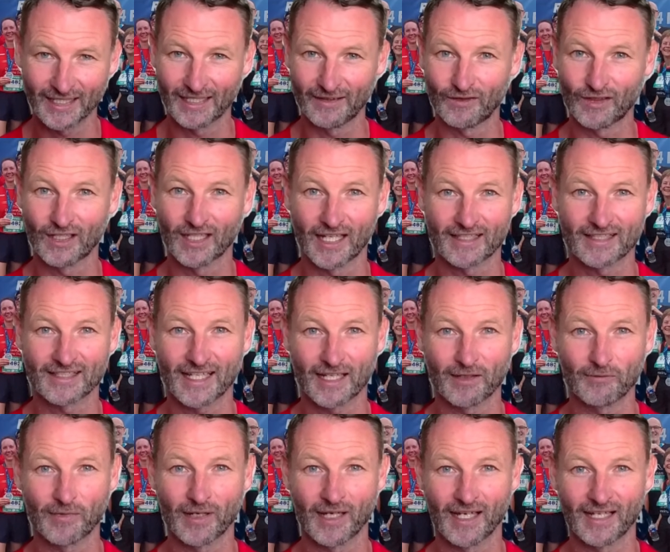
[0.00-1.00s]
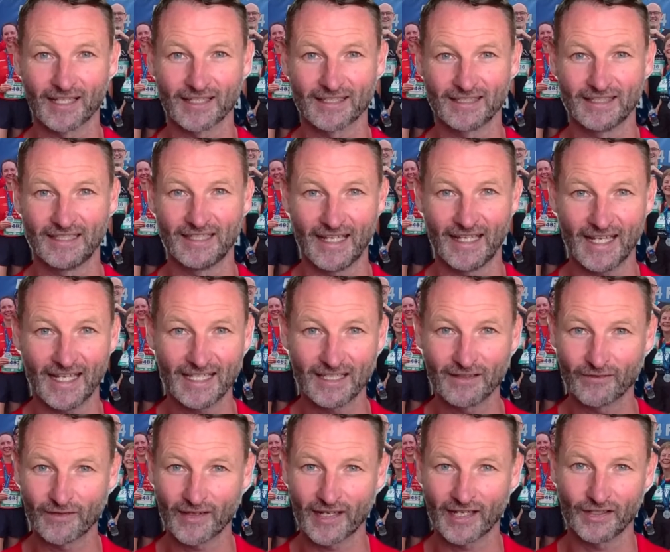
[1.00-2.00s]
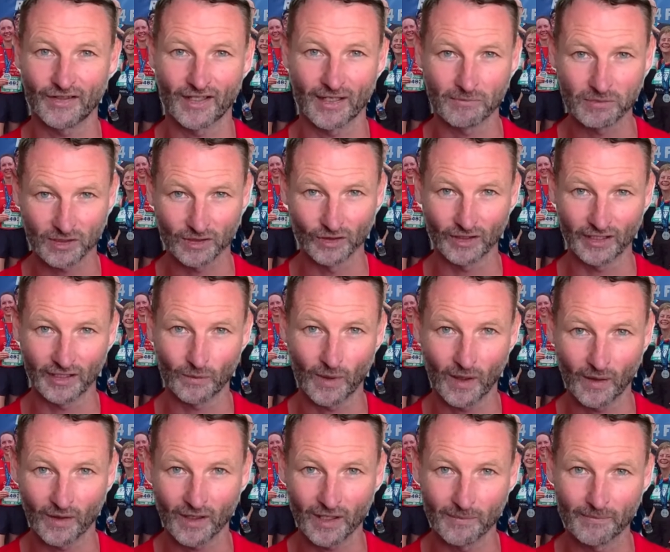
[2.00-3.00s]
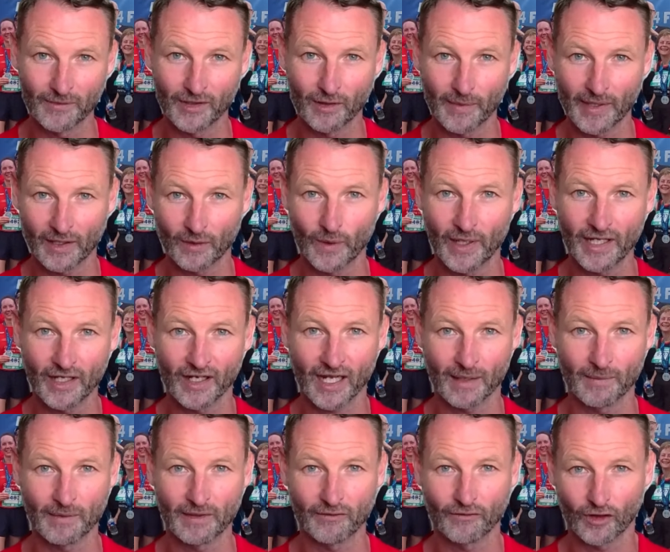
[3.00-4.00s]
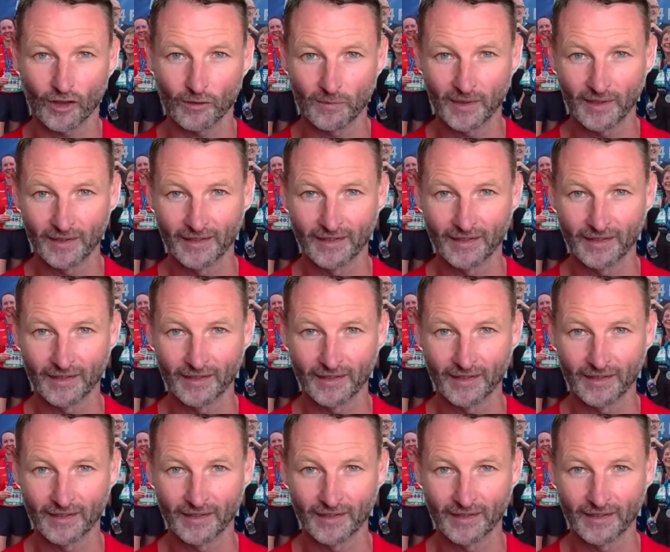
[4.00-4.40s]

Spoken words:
If you'd like to take part in any of that, you're absolutely welcome, no matter where you're coming from.